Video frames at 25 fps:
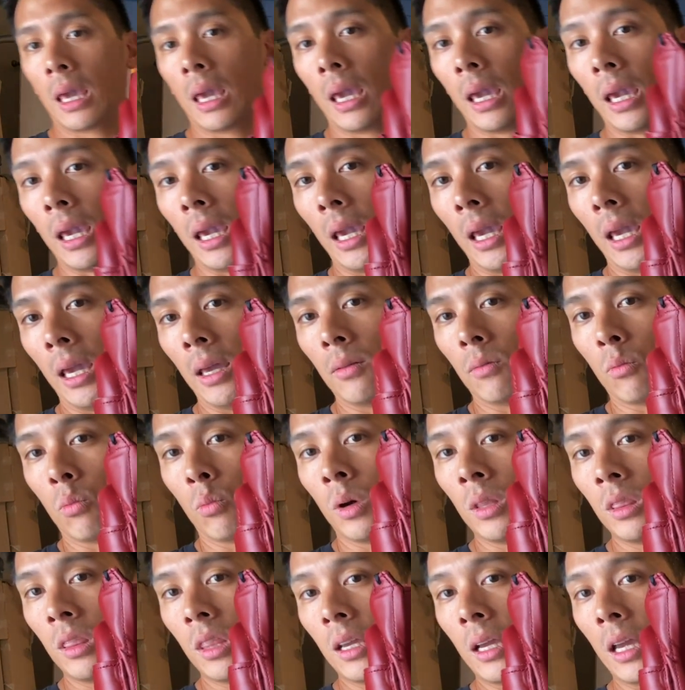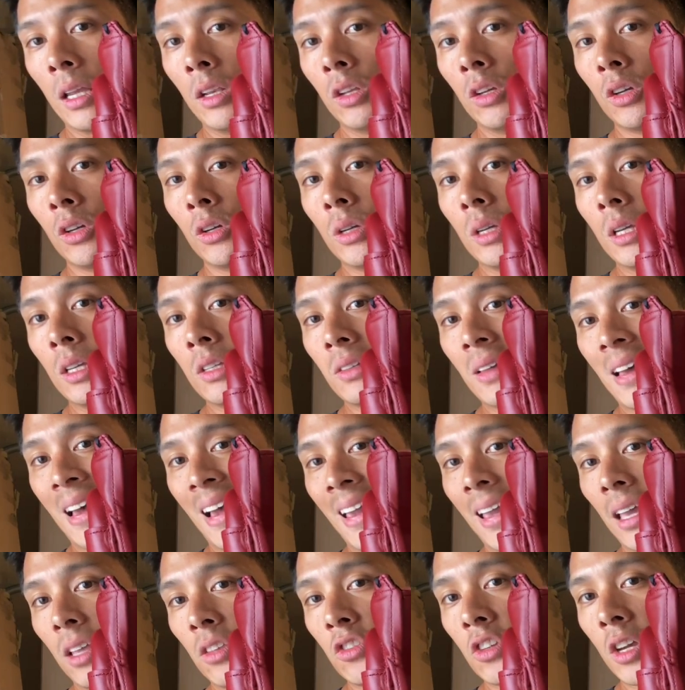And one thing I do is
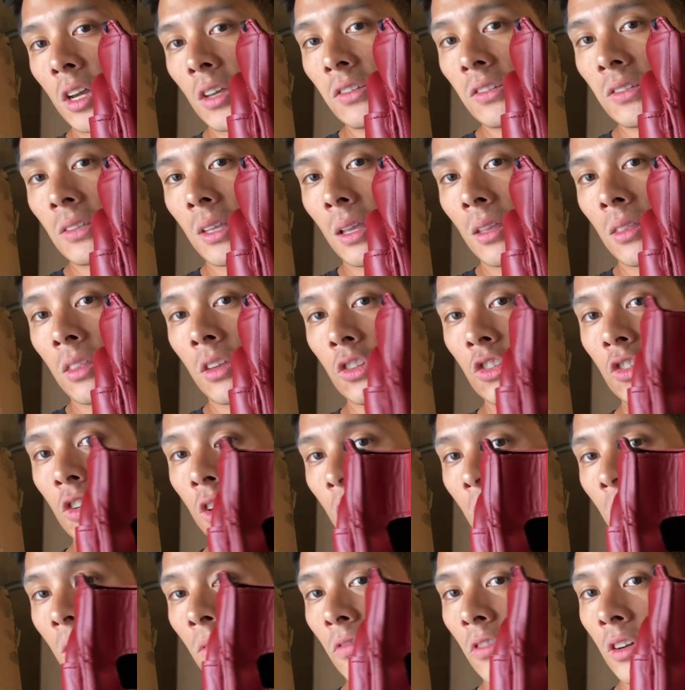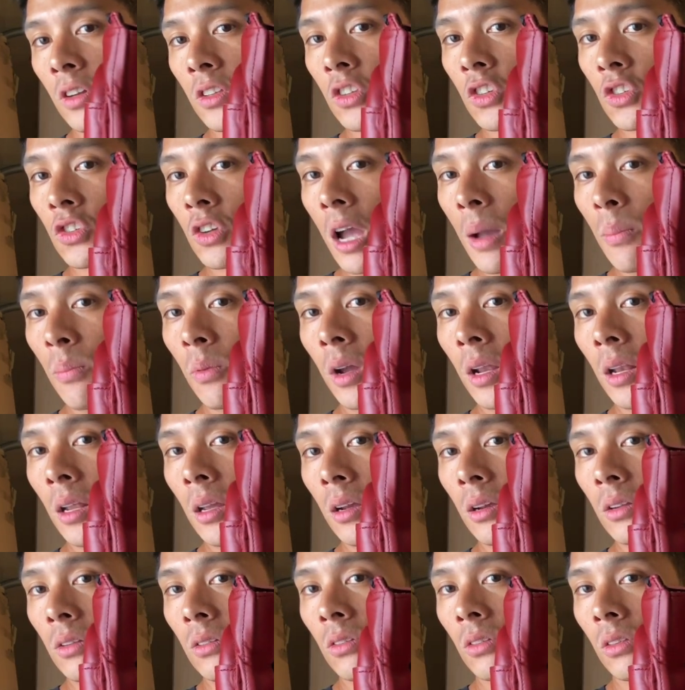I adjust the circumference strap right
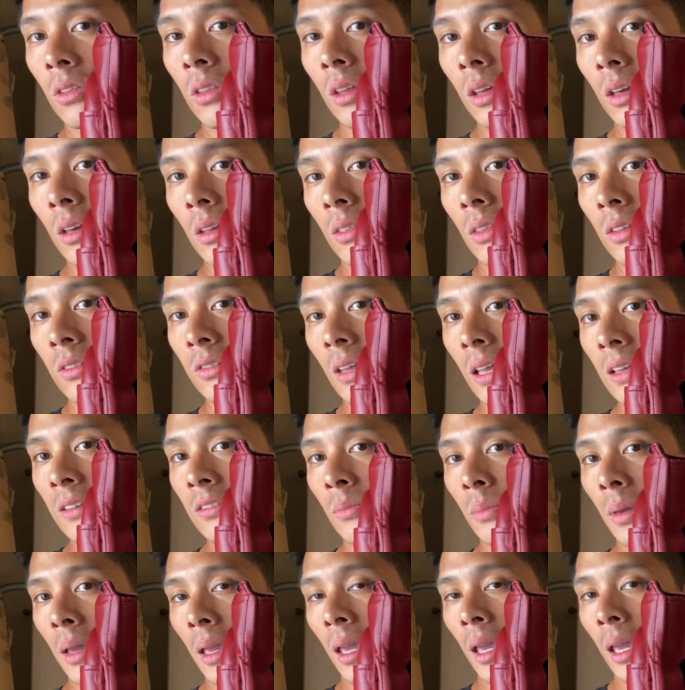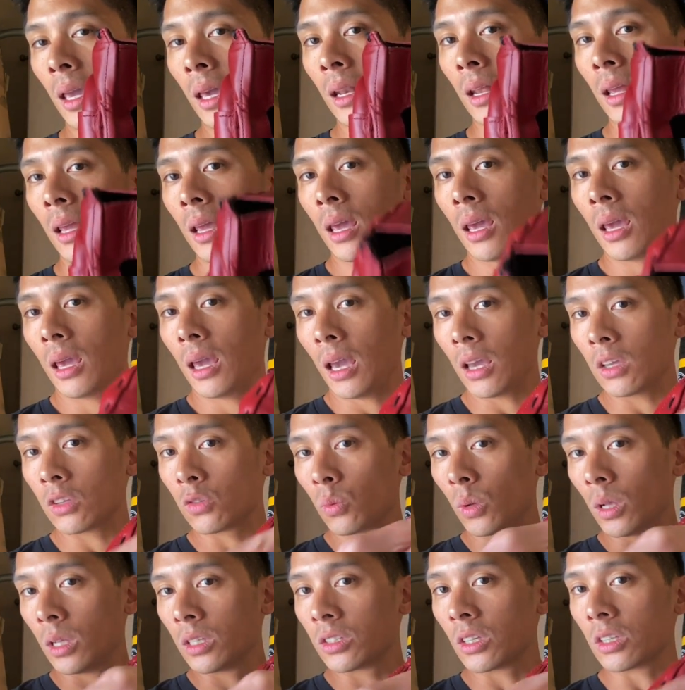here to the, the size of my head, as
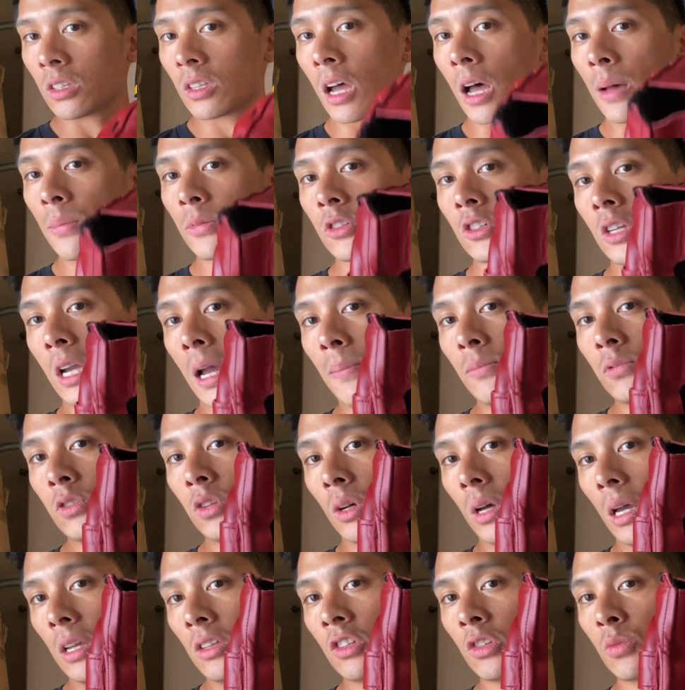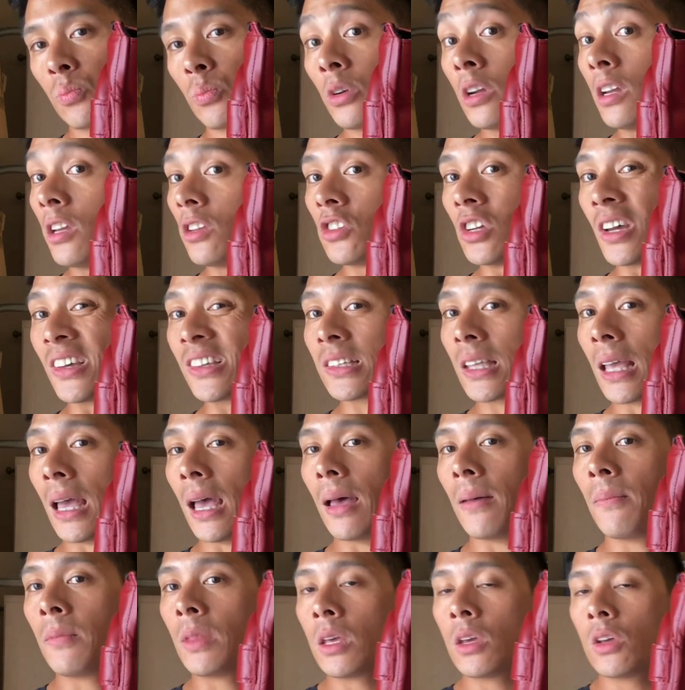well as the top strap. So I just pre-adjust
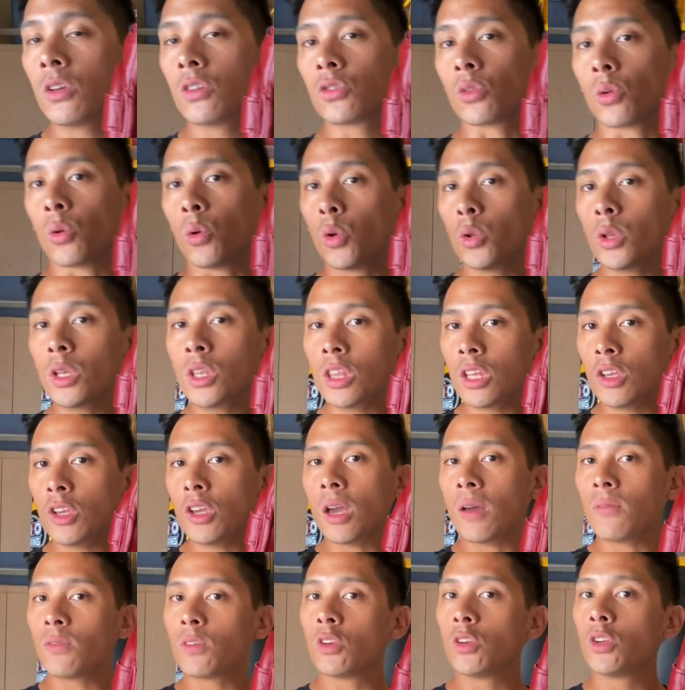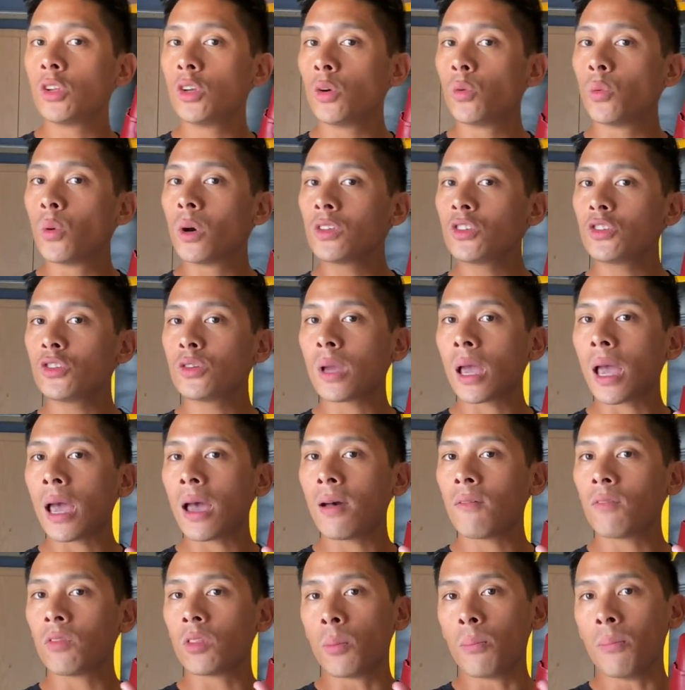that. So only thing you have to do once you
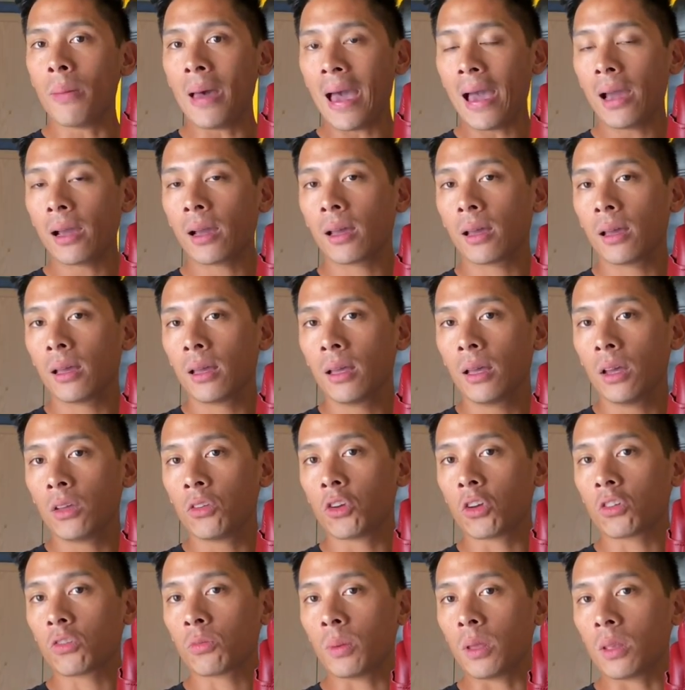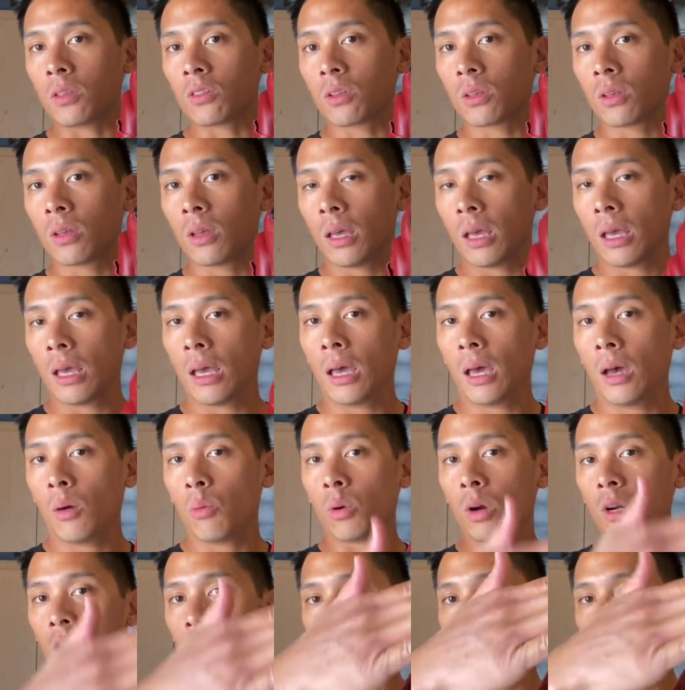have the back adjustment
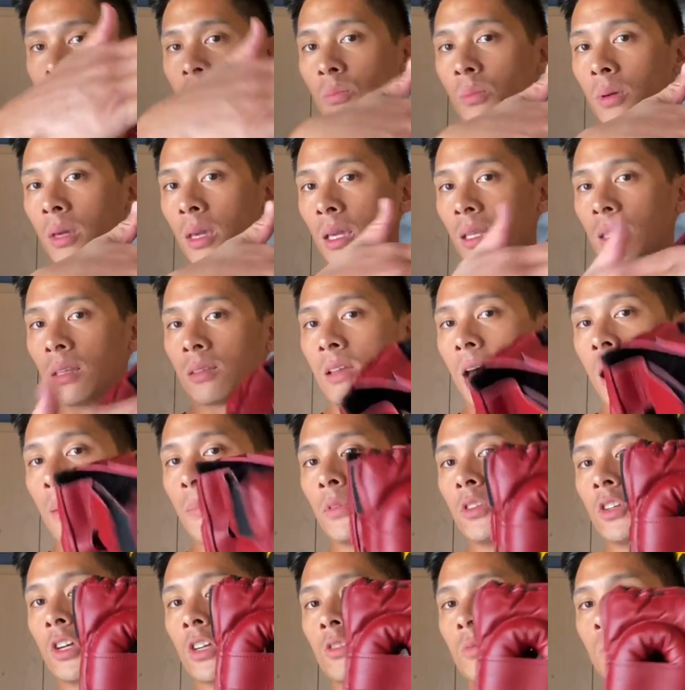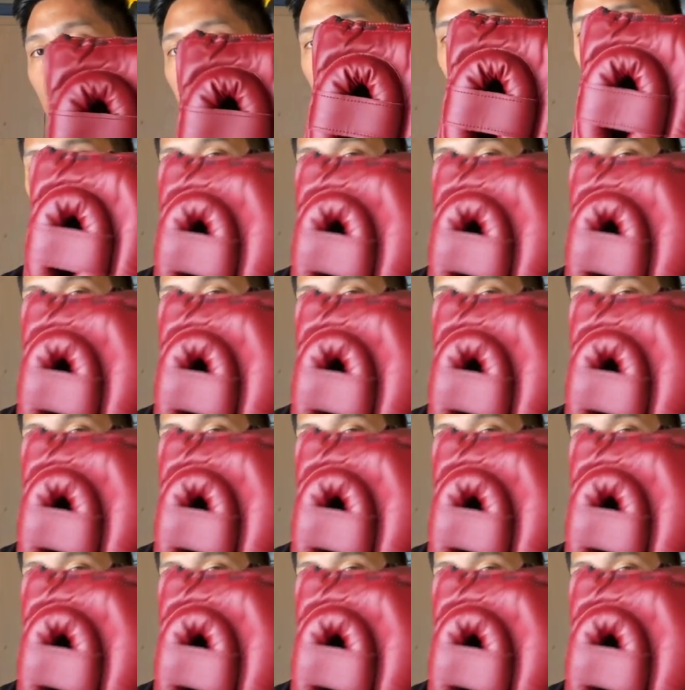where it needs to be and the top adjustment